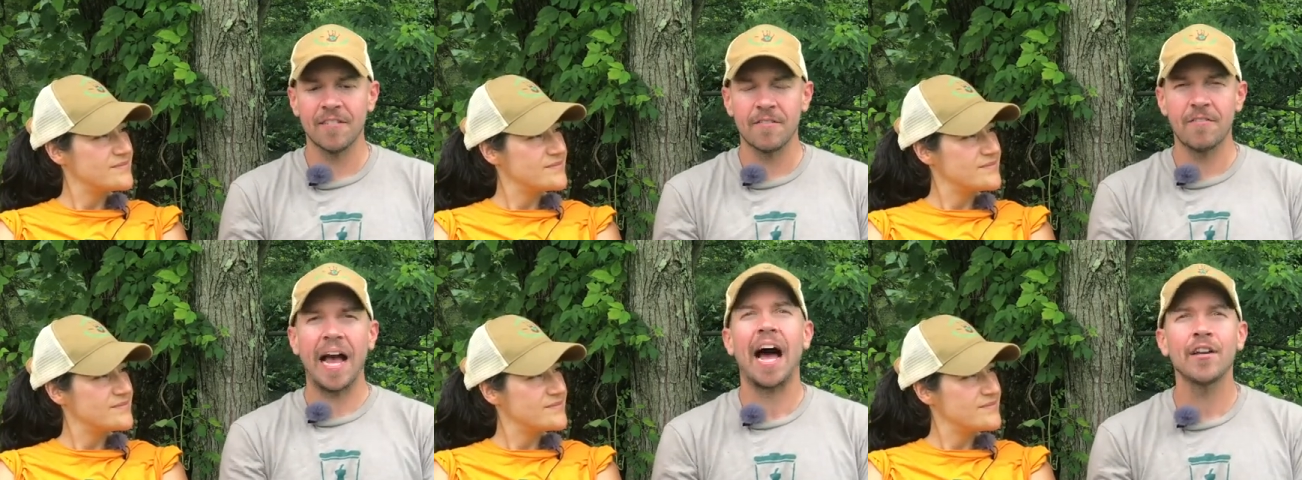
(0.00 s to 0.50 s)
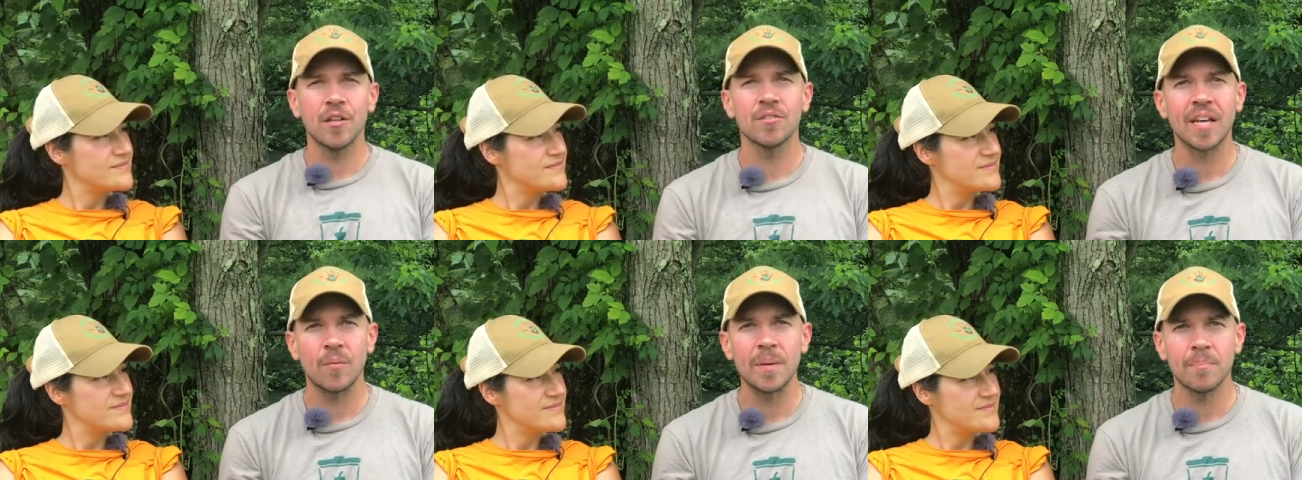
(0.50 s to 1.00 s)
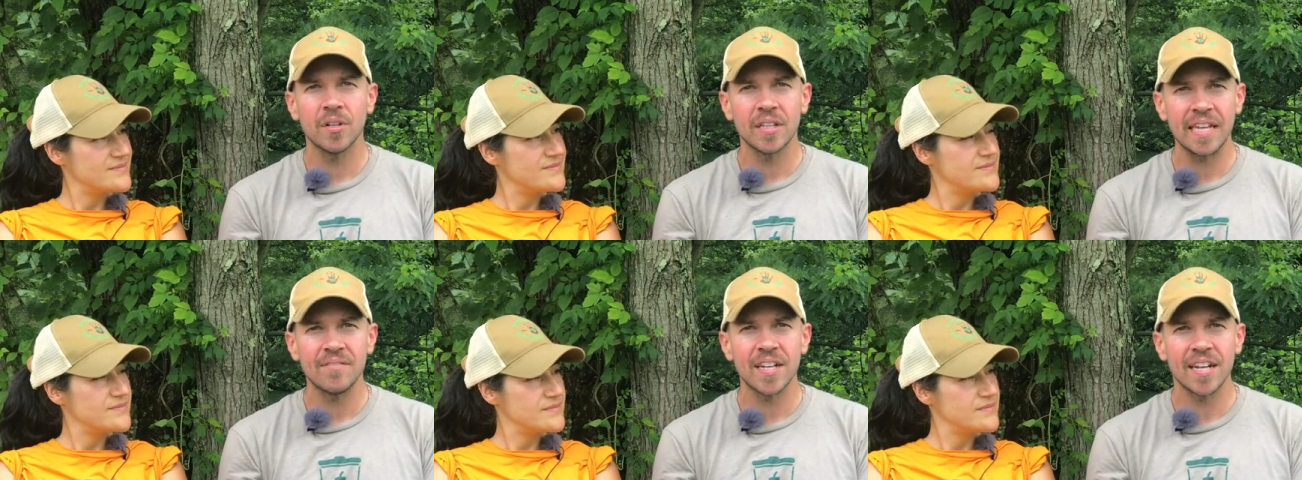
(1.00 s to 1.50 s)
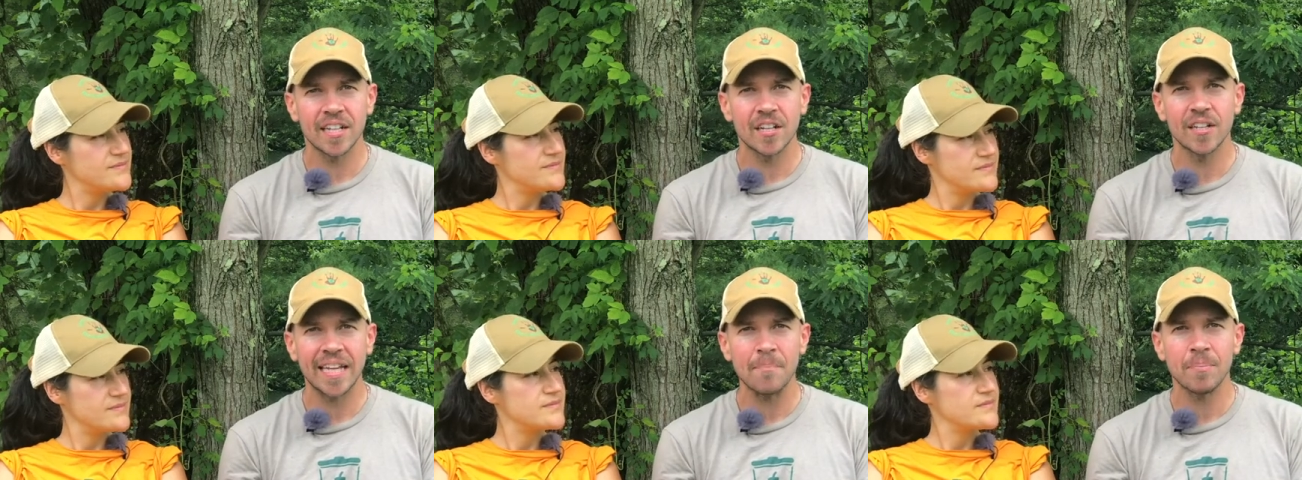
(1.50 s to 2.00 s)
Speaker 1: of values that we believed in and
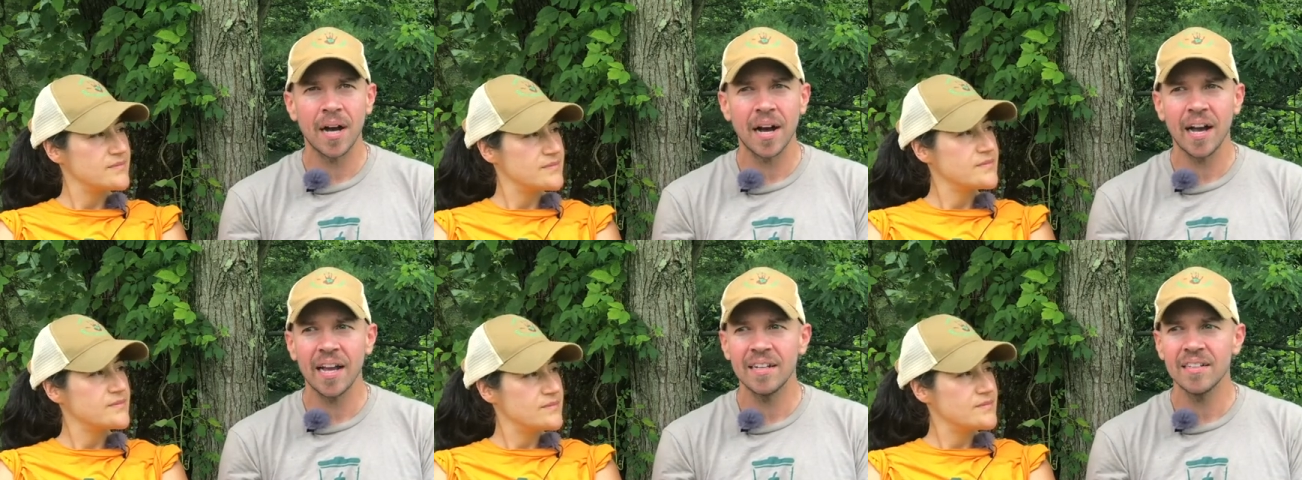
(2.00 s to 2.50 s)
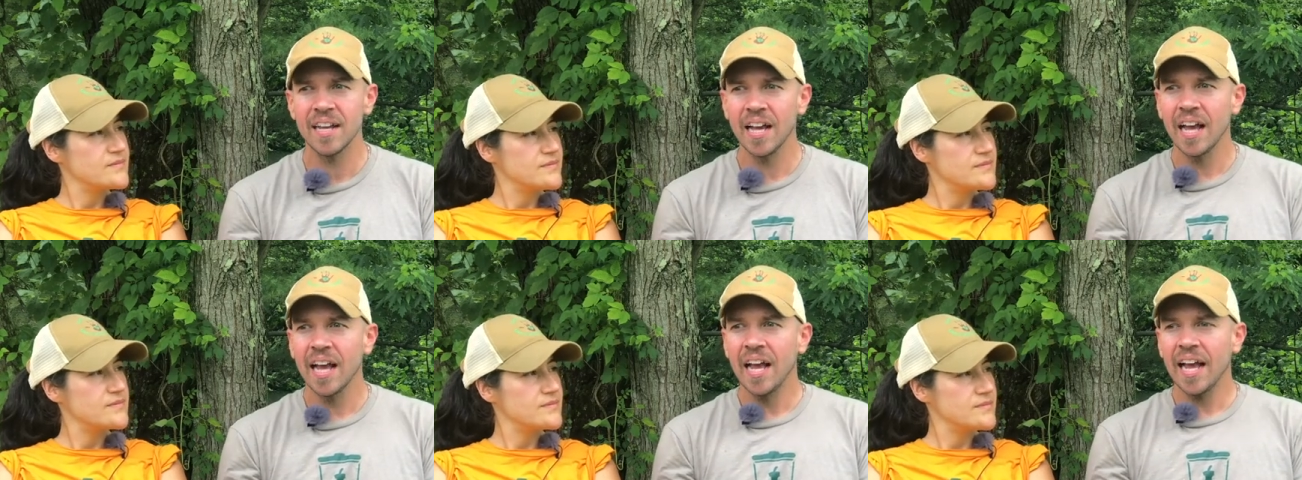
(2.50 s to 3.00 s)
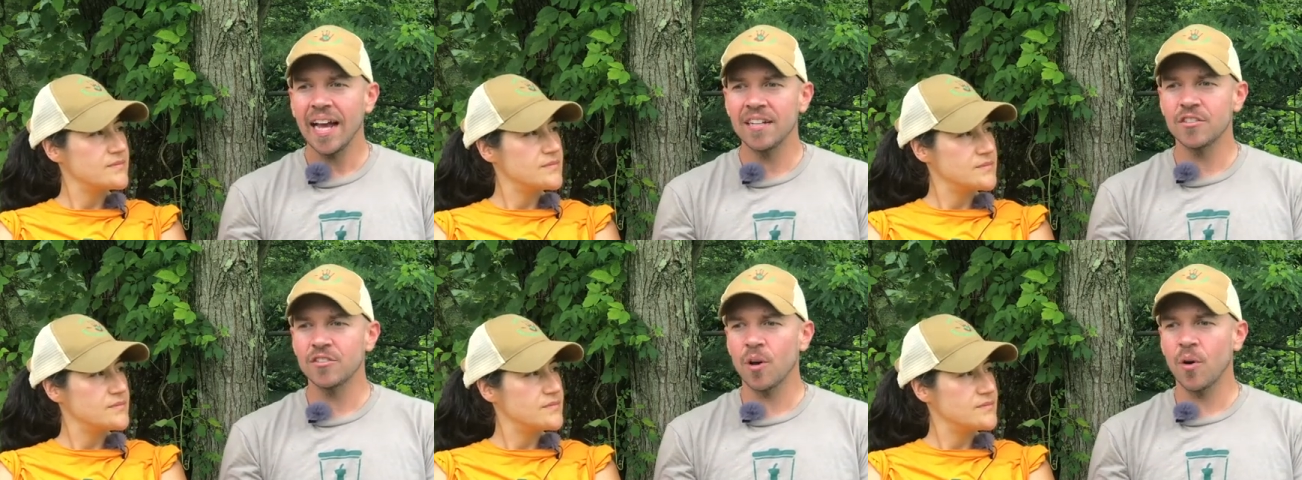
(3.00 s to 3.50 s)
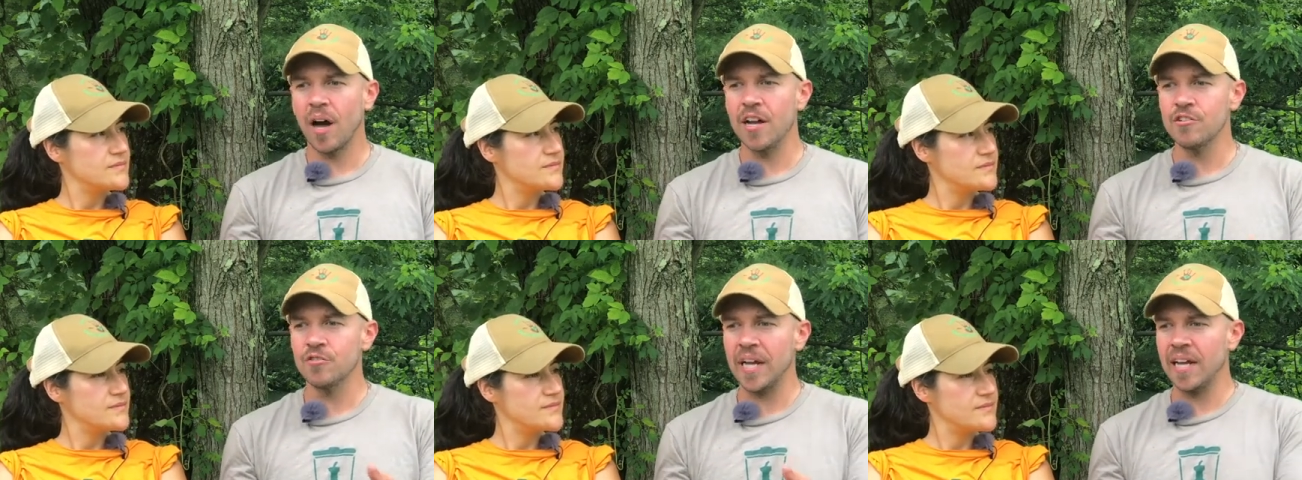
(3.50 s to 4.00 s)
could get behind. And so
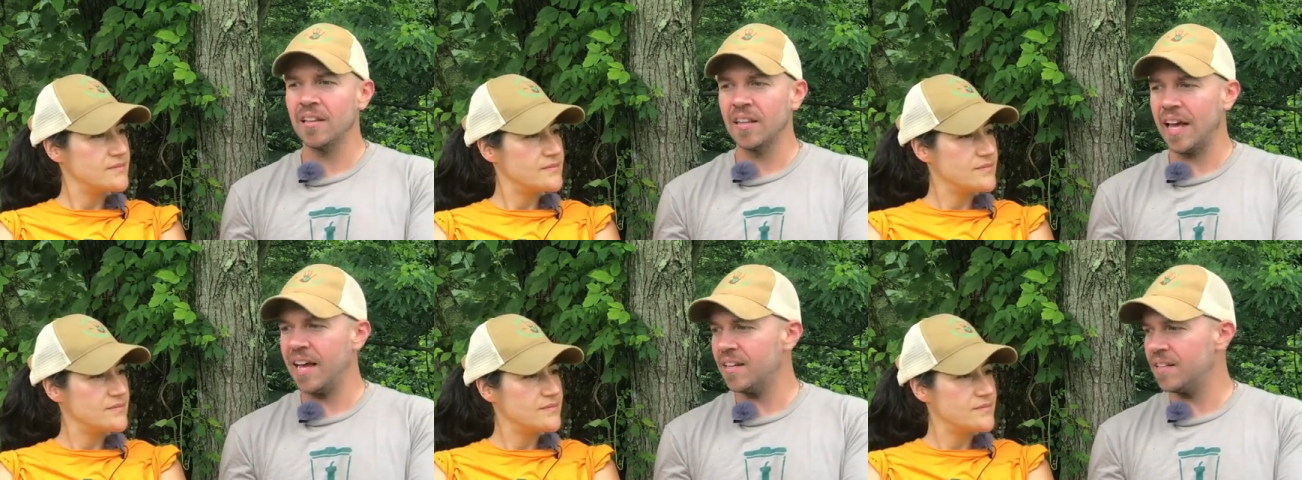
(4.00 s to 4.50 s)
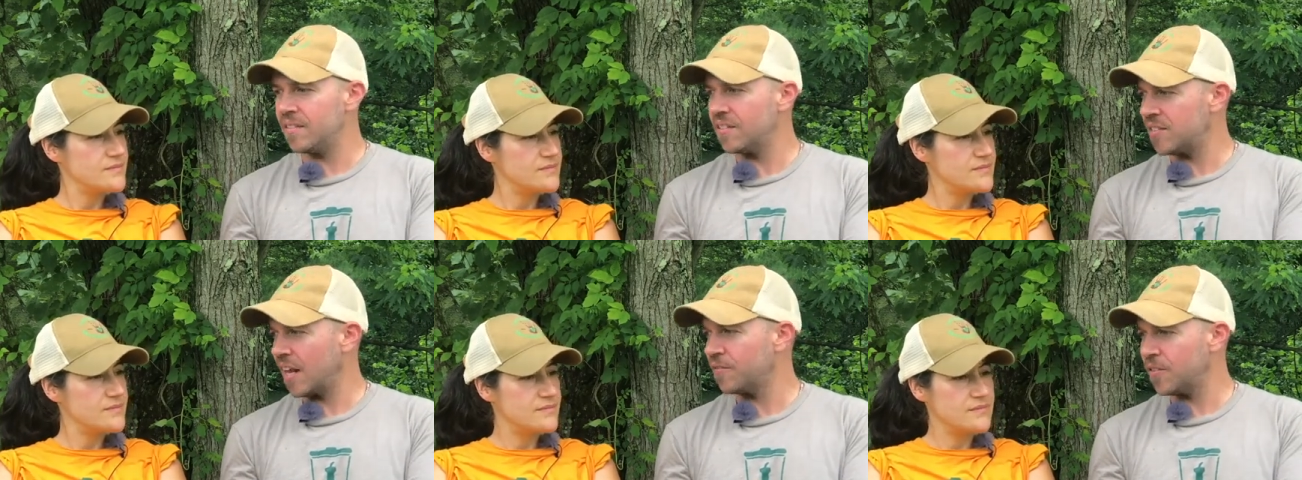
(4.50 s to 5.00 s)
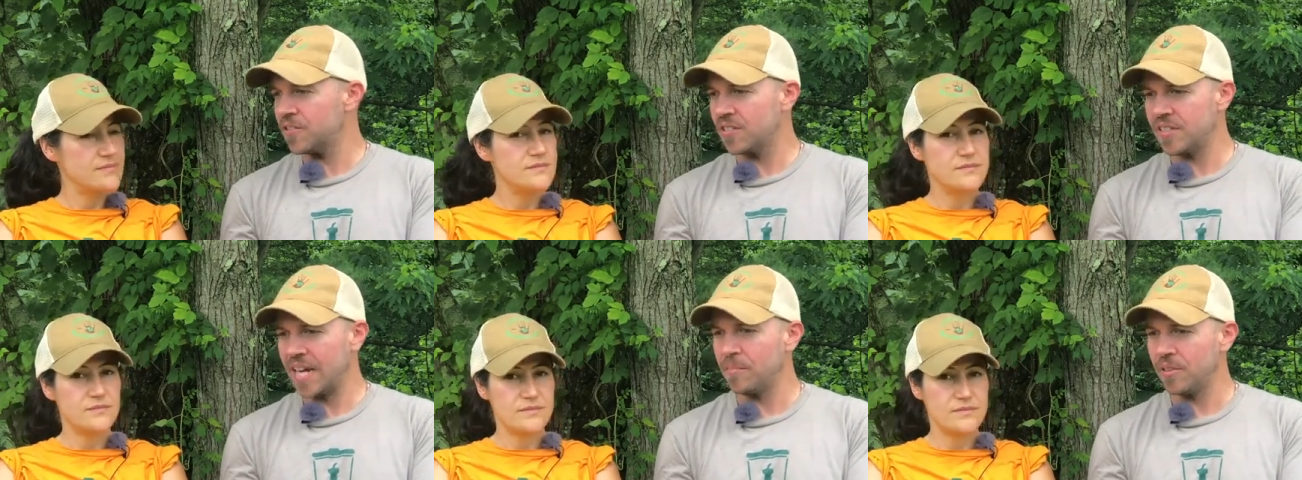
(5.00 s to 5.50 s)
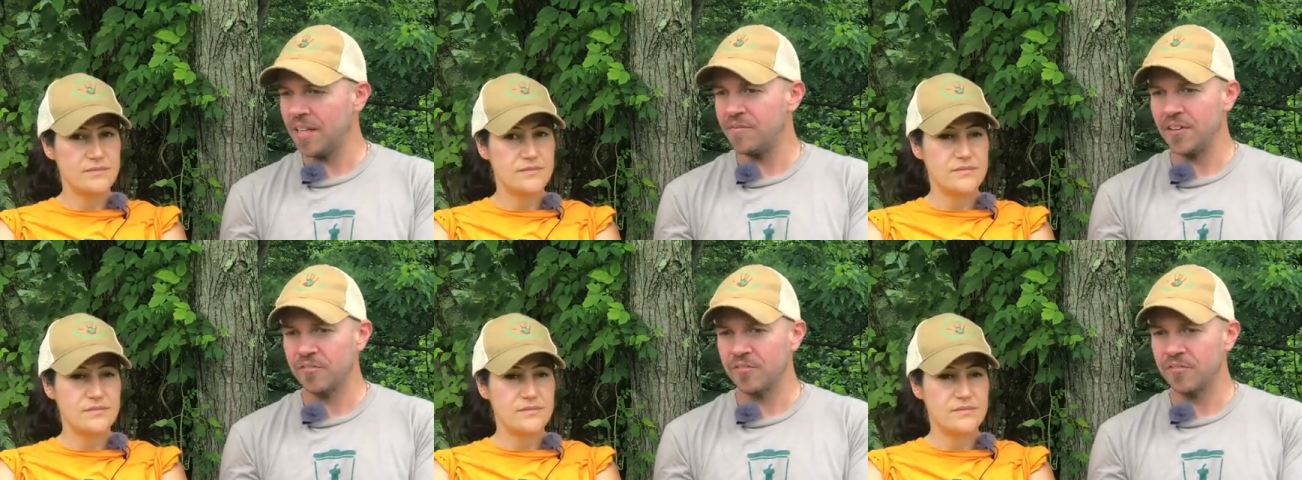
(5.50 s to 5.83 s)
Andrea led the Center for Sustainable Living